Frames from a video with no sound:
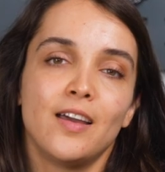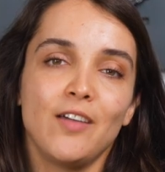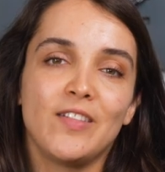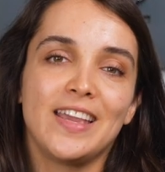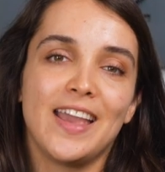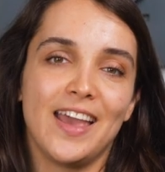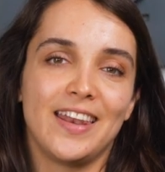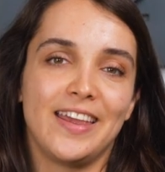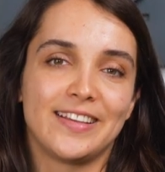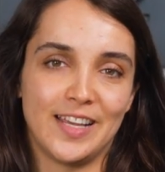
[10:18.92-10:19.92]
Having
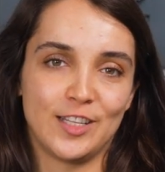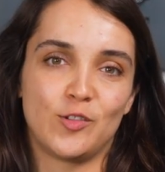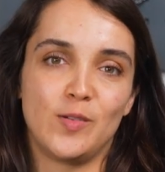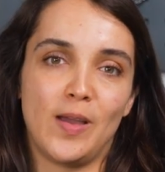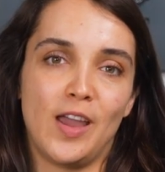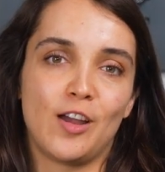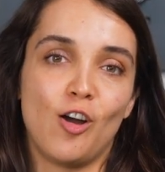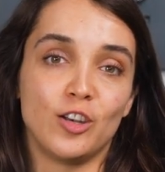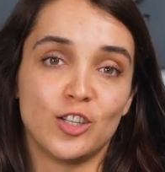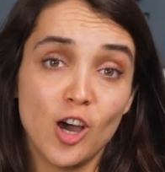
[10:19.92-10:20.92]
an accessory bag
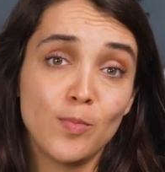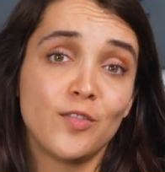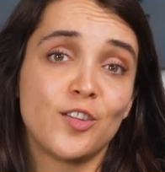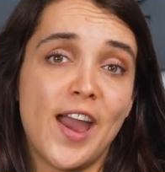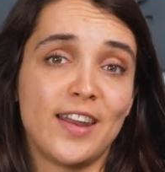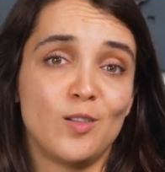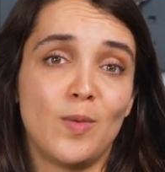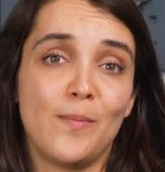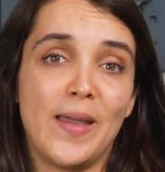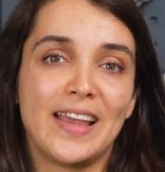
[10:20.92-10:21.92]
on top of your
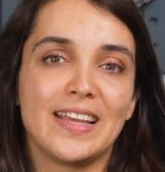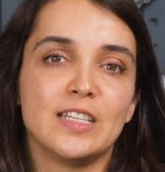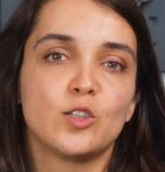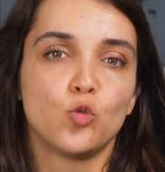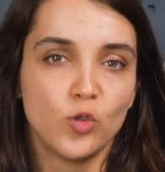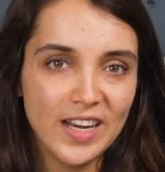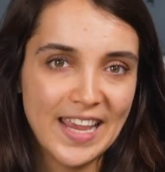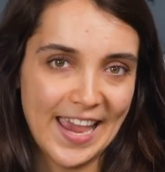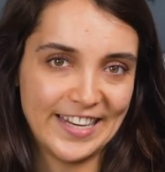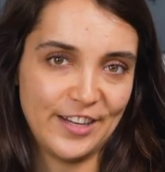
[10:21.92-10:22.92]
handlebar bag is
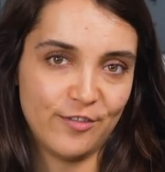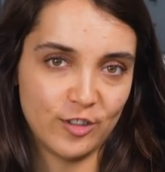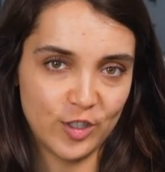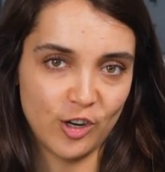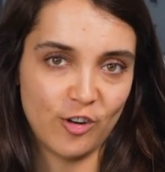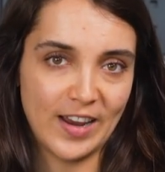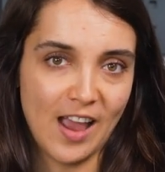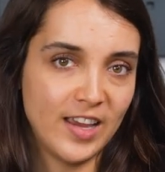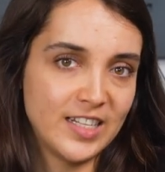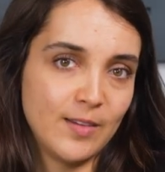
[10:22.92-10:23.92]
really handy for storing
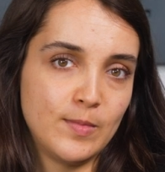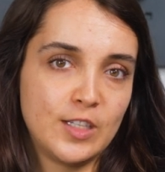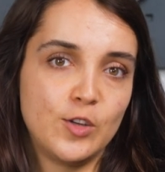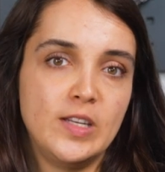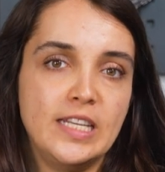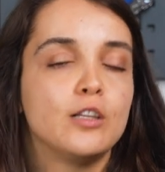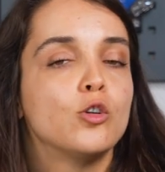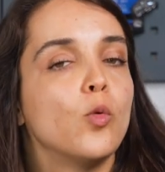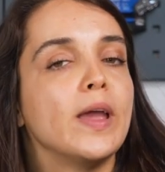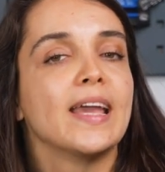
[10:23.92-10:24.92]
items you need
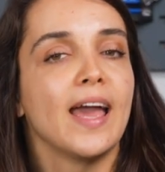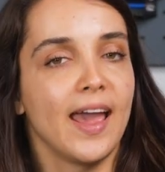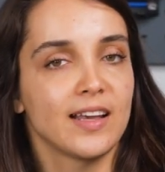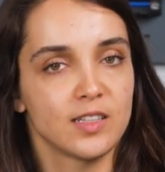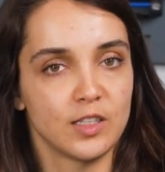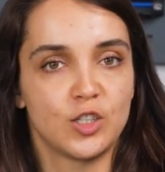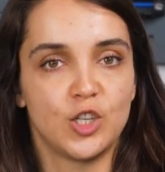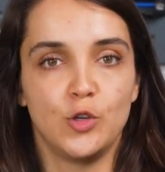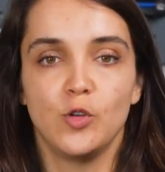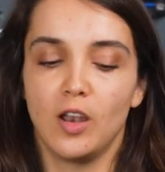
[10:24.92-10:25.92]
quick access to,